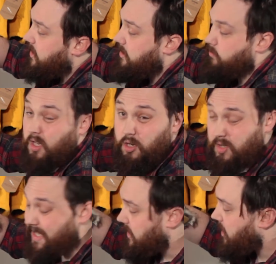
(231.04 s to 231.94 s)
the
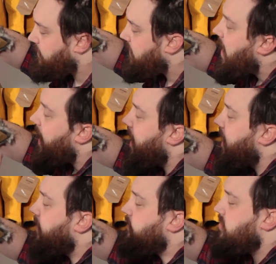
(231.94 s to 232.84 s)
hood itself,
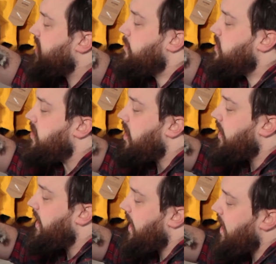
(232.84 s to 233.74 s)
same
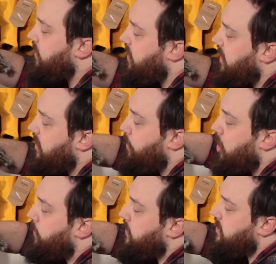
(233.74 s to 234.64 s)
styling, and then the
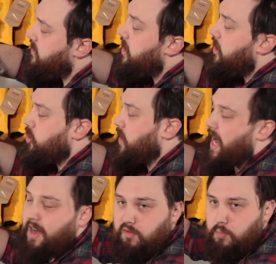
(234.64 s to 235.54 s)
poppers, you
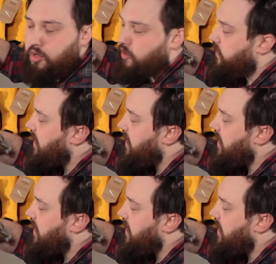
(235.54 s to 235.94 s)
can remove